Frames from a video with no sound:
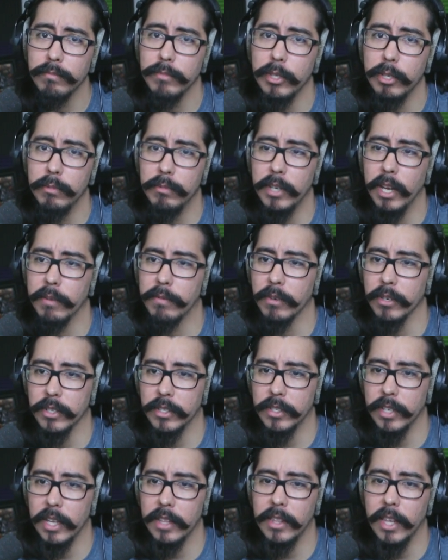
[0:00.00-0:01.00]
You never
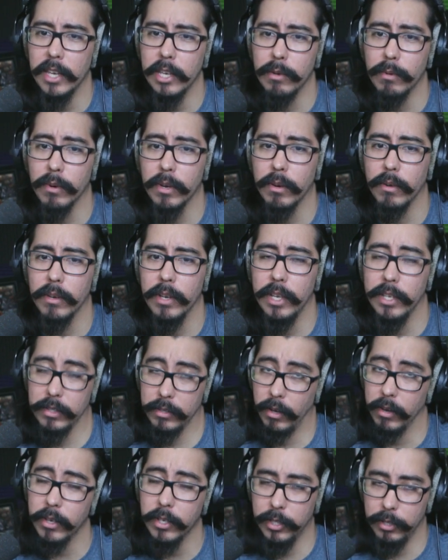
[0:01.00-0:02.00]
said that you were going,
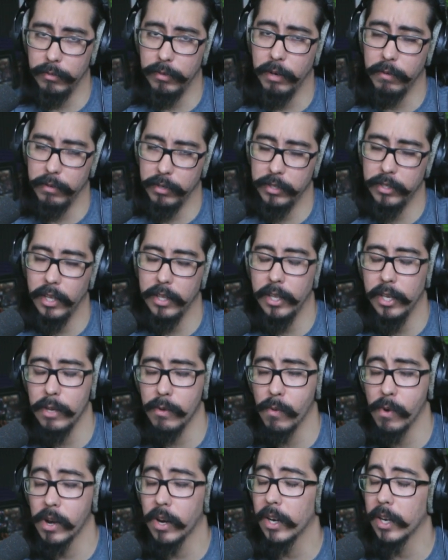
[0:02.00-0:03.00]
as long as you never said
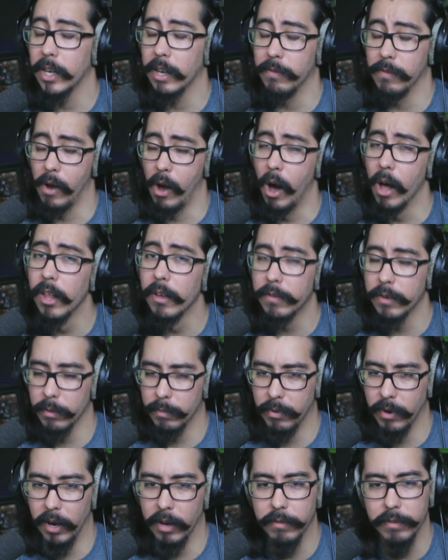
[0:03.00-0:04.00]
that you weren't going to give all of
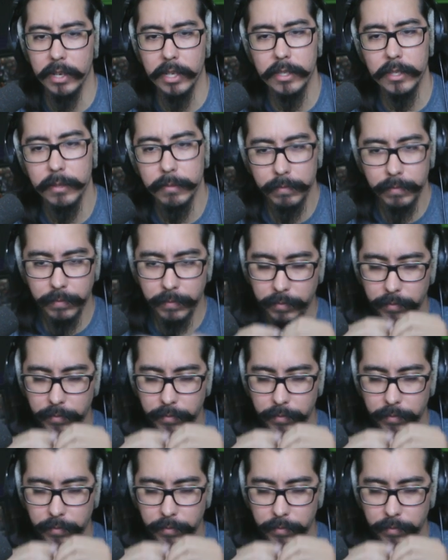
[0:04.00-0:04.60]
your profits,